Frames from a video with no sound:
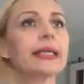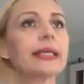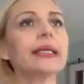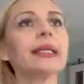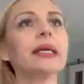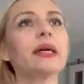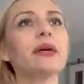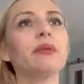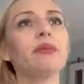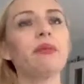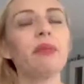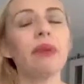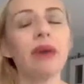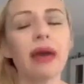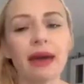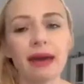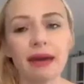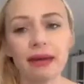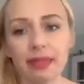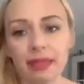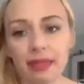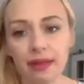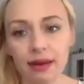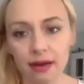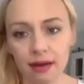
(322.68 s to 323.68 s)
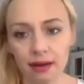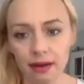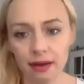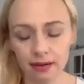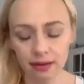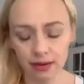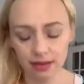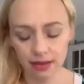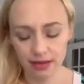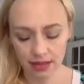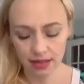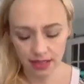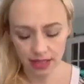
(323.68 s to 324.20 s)
up back
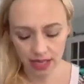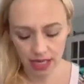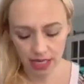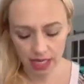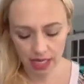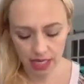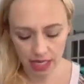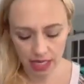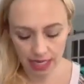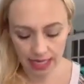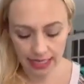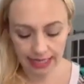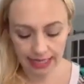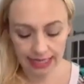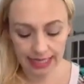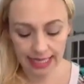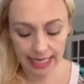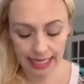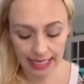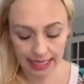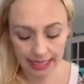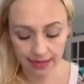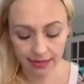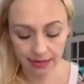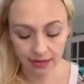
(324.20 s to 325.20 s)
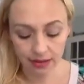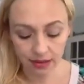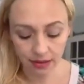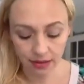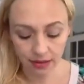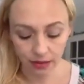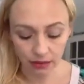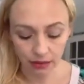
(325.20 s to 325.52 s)
there again